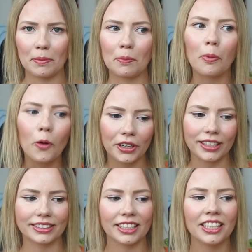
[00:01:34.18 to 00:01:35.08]

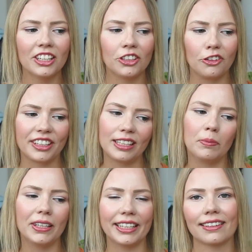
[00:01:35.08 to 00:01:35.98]
important. You can
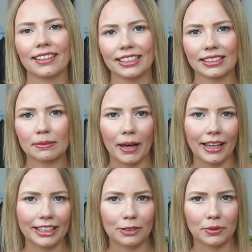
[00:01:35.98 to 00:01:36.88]
immediately
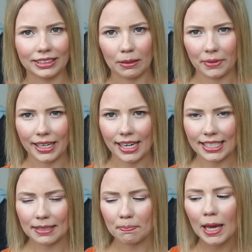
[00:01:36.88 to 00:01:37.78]
smell it when
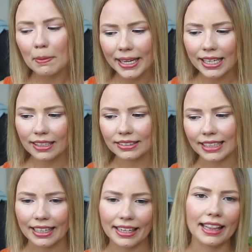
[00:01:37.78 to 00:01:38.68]
something's maybe
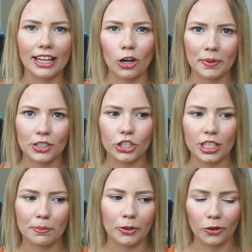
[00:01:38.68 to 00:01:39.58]
done a little bit
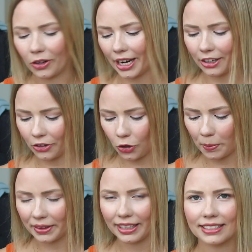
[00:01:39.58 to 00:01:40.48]
cheaper, or I don't know,
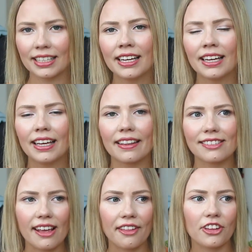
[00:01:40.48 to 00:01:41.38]
but the
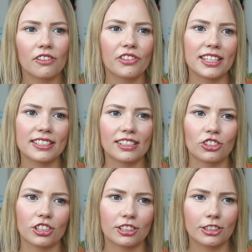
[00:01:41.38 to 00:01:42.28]
scent of this
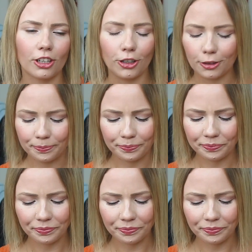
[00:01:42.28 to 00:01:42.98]
is just so